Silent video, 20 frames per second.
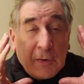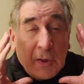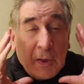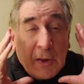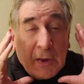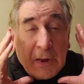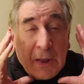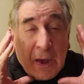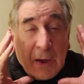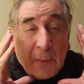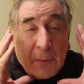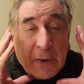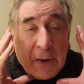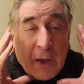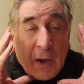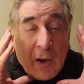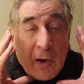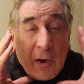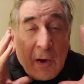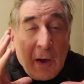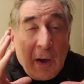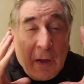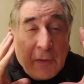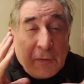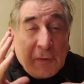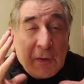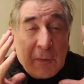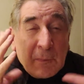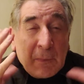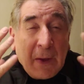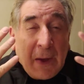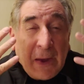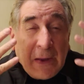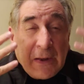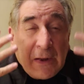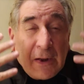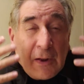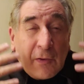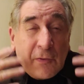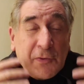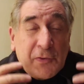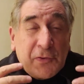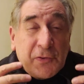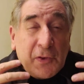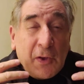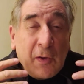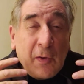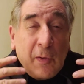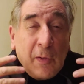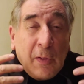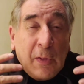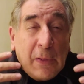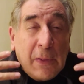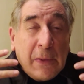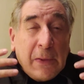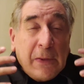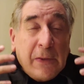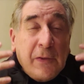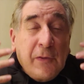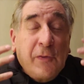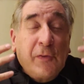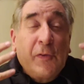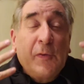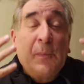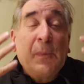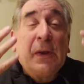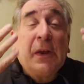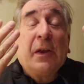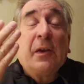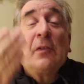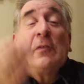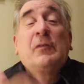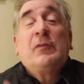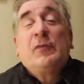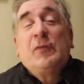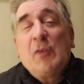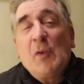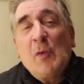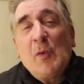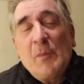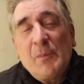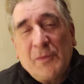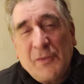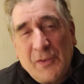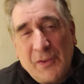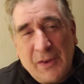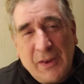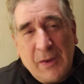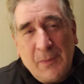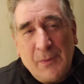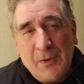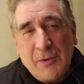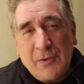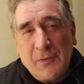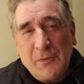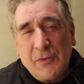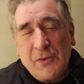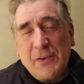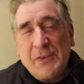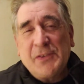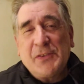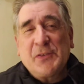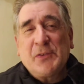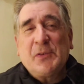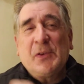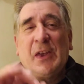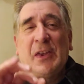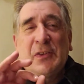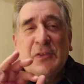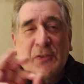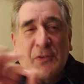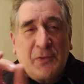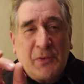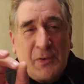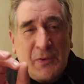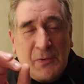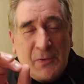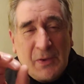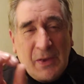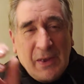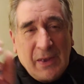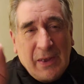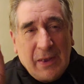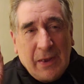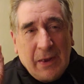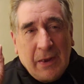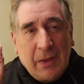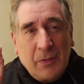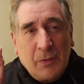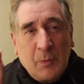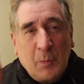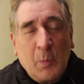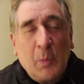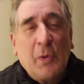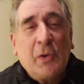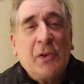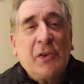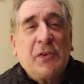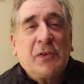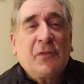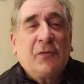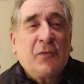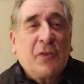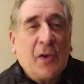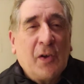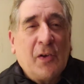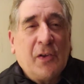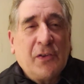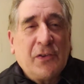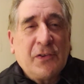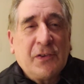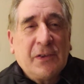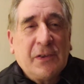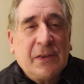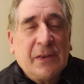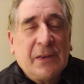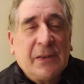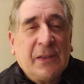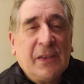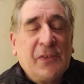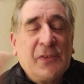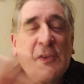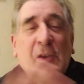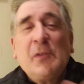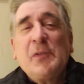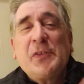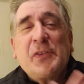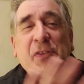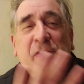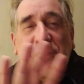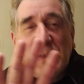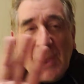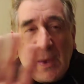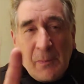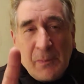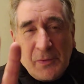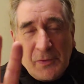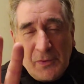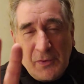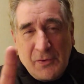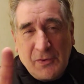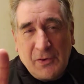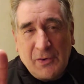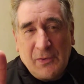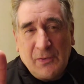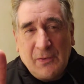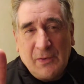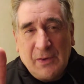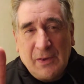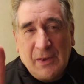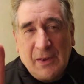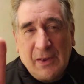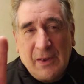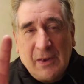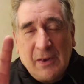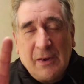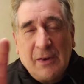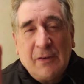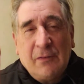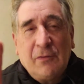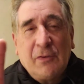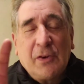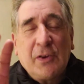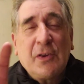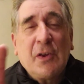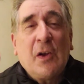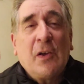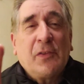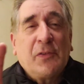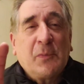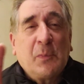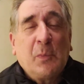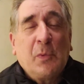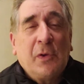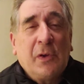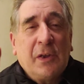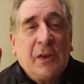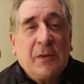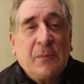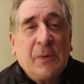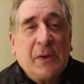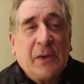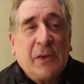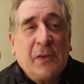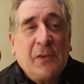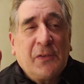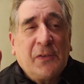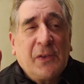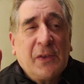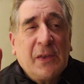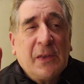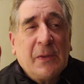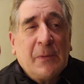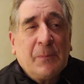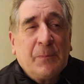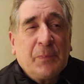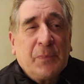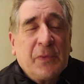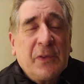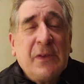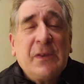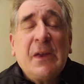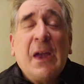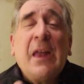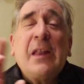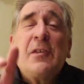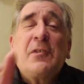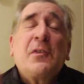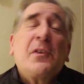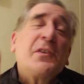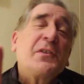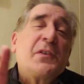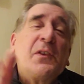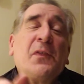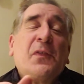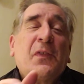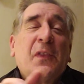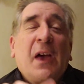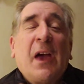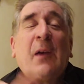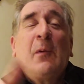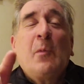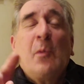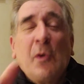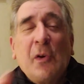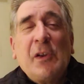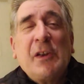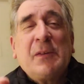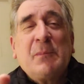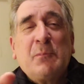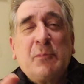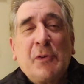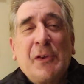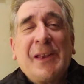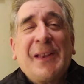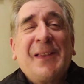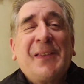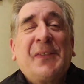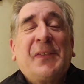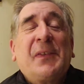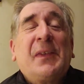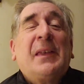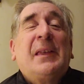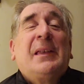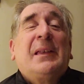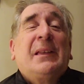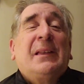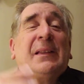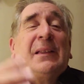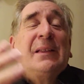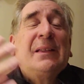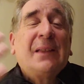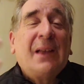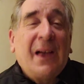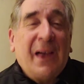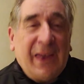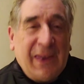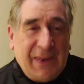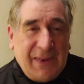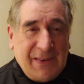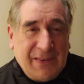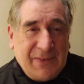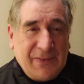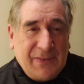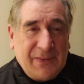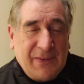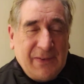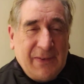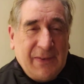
allowing our heart and mind and our soul to be conformed to the image of Jesus Christ through the Word of God. There's no substitute for God's Word, because the entrance of thy Word brings light.